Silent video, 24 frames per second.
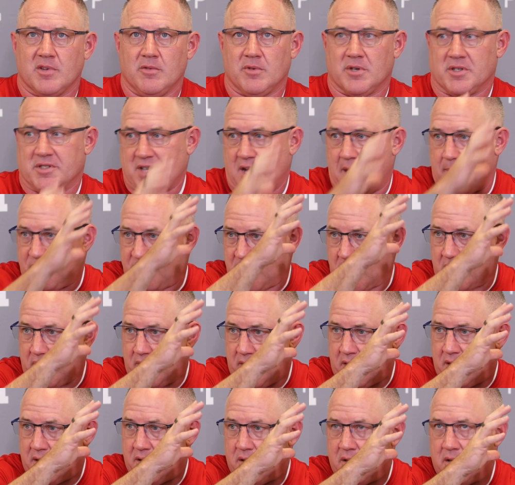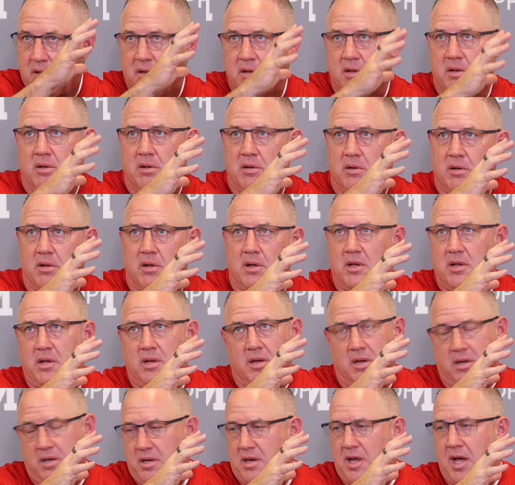we're top 30.
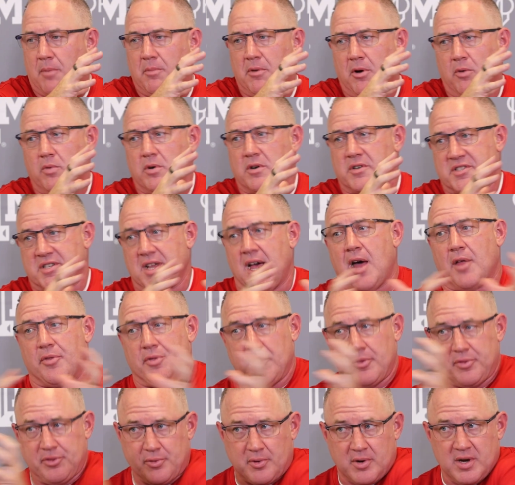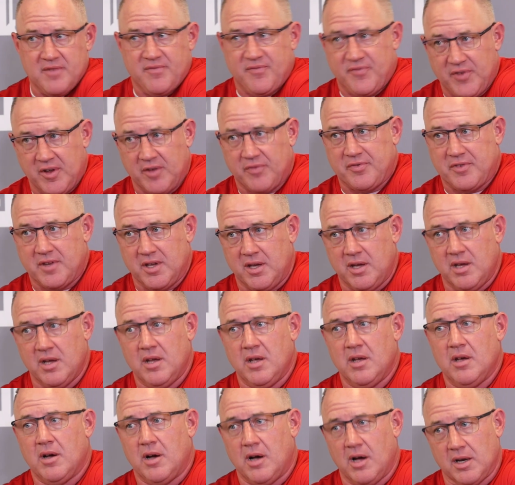Yeah, but we're south of 350
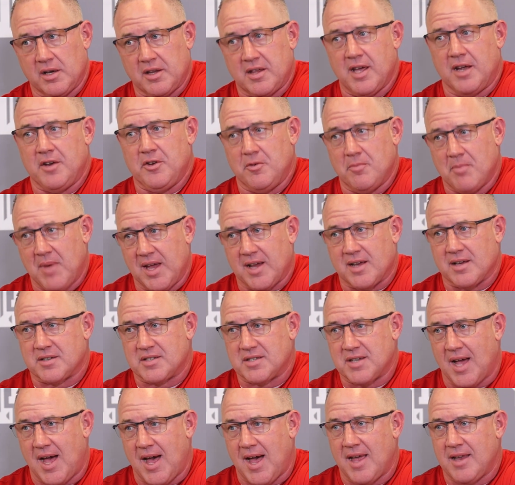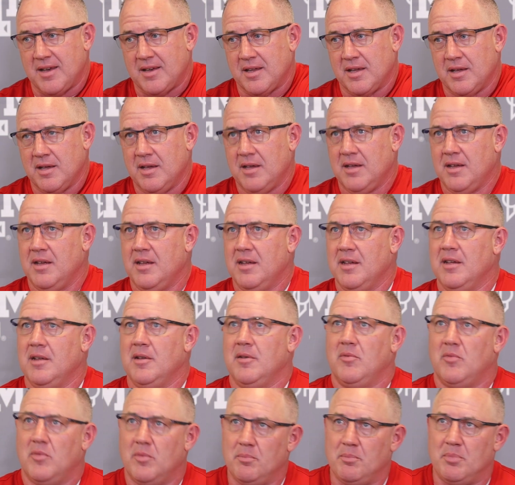on can you make a shot.
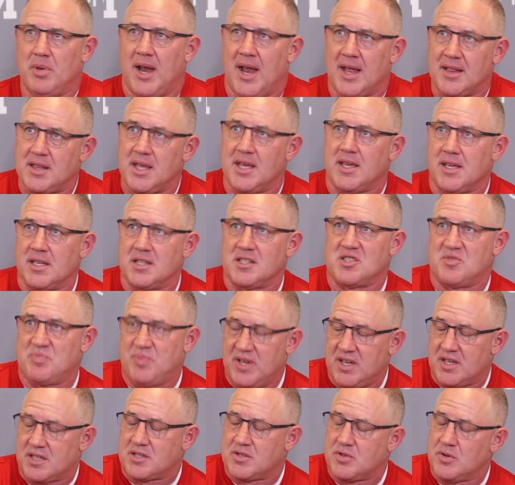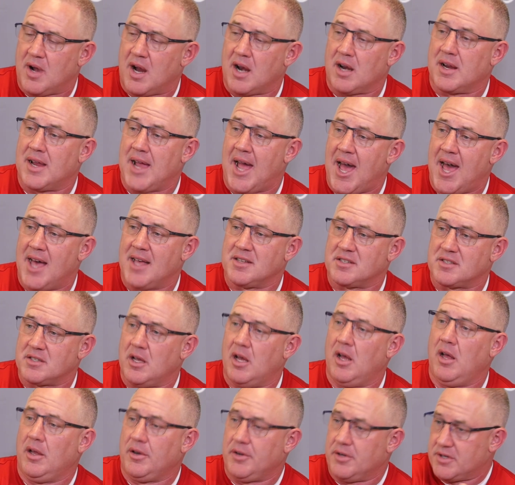But I think it speaks to our guys
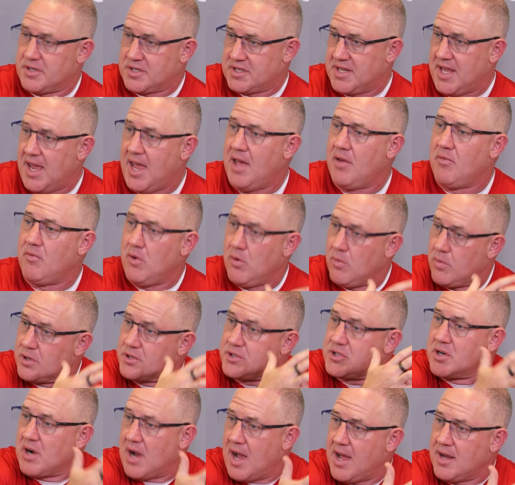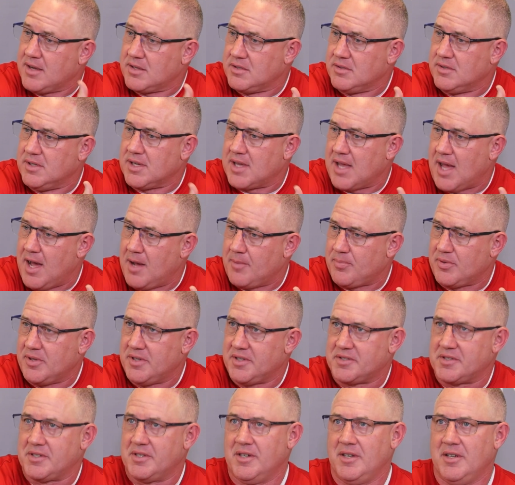understand what we're trying to
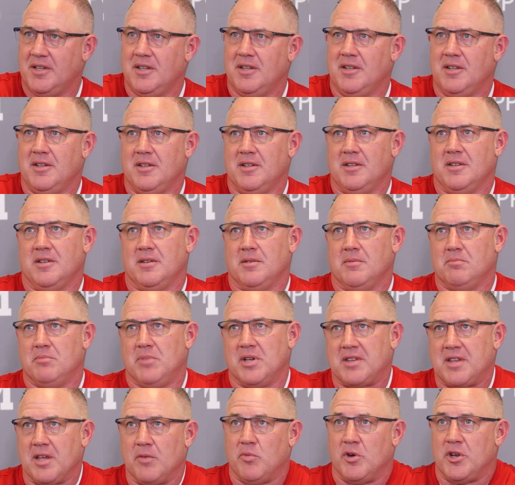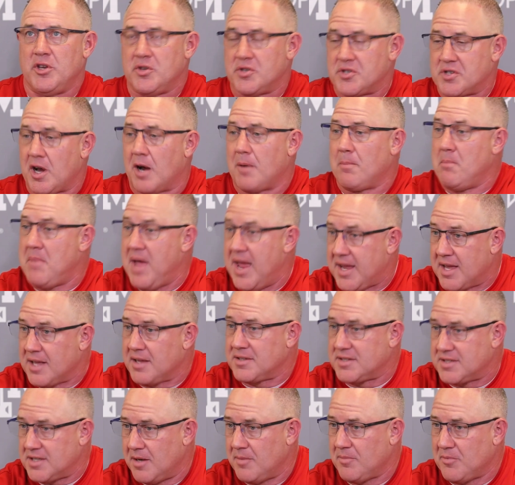accomplish. But then when you start
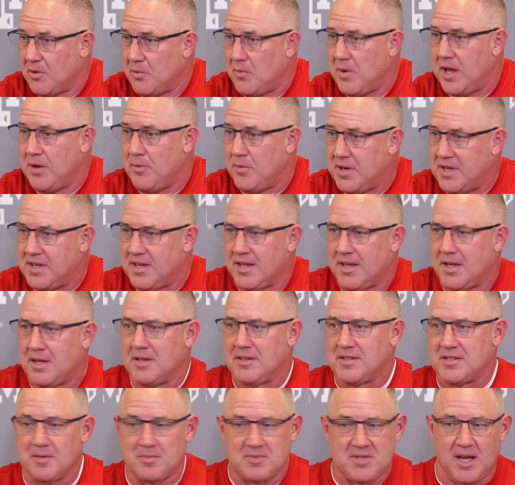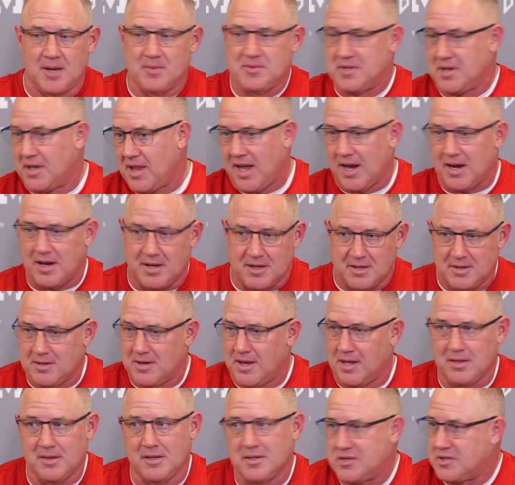making some the way we did, sometimes you're like,
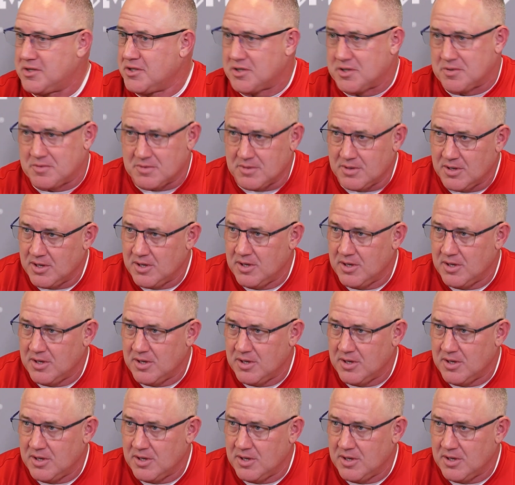yeah, let's